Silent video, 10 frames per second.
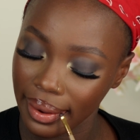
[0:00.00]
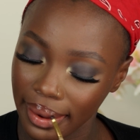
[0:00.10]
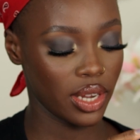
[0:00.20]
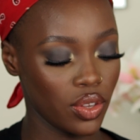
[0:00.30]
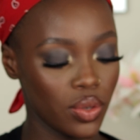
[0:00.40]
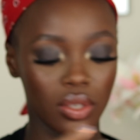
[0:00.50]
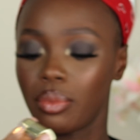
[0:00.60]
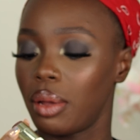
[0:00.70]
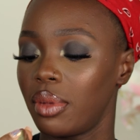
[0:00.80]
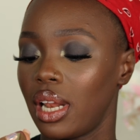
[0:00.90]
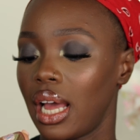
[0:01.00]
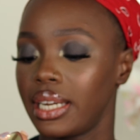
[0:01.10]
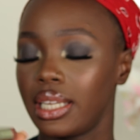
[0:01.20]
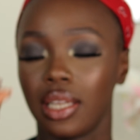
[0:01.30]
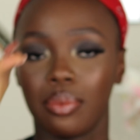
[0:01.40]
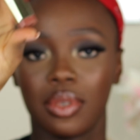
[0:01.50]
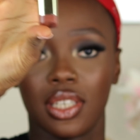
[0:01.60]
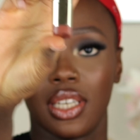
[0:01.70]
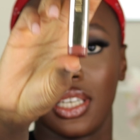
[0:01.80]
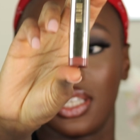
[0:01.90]
I used my Milani
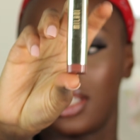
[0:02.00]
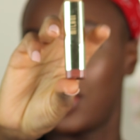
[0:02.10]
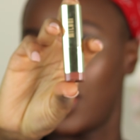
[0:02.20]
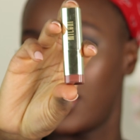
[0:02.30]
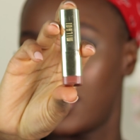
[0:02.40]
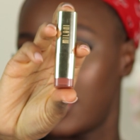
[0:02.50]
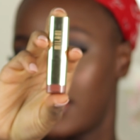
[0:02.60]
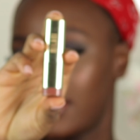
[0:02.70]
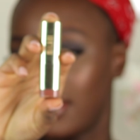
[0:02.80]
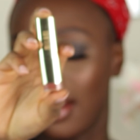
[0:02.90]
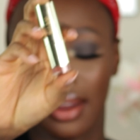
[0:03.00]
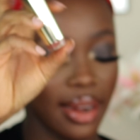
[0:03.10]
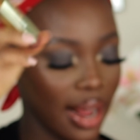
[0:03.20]
lipstick in the shade 69,